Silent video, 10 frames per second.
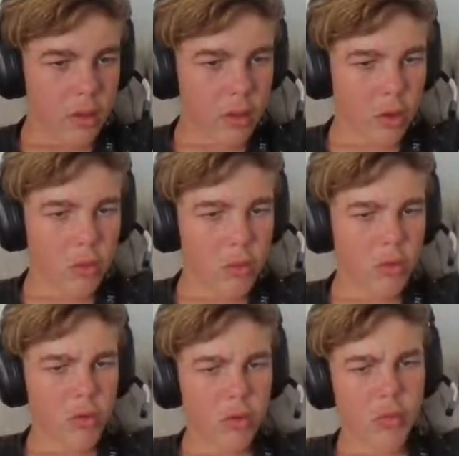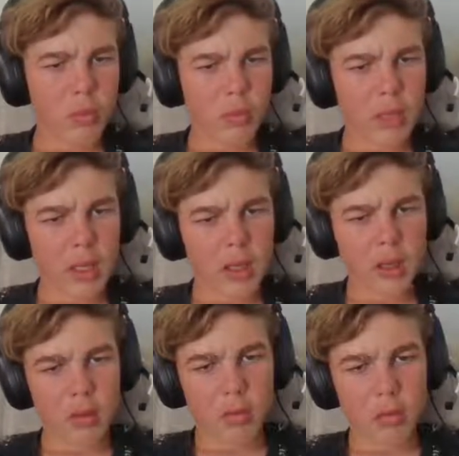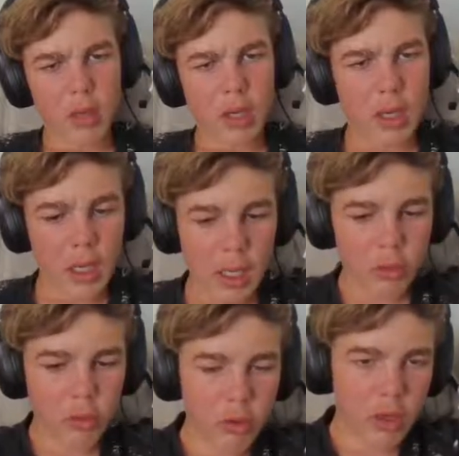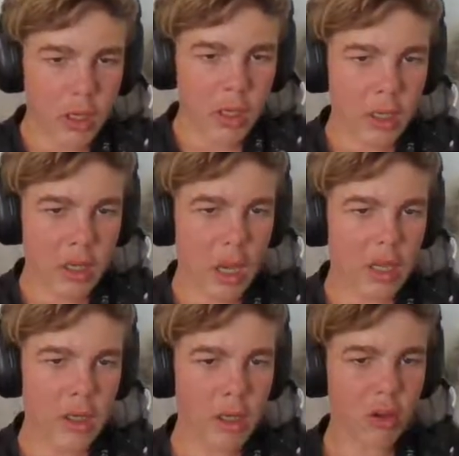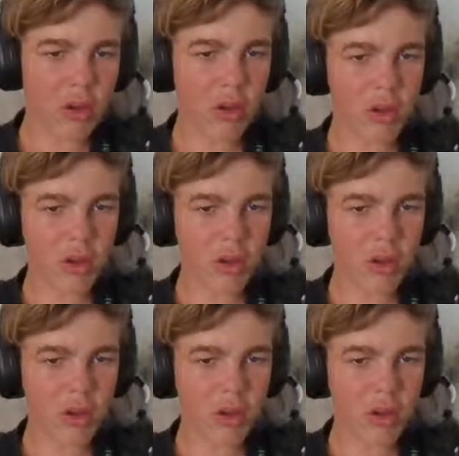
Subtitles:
we'll make it 190 on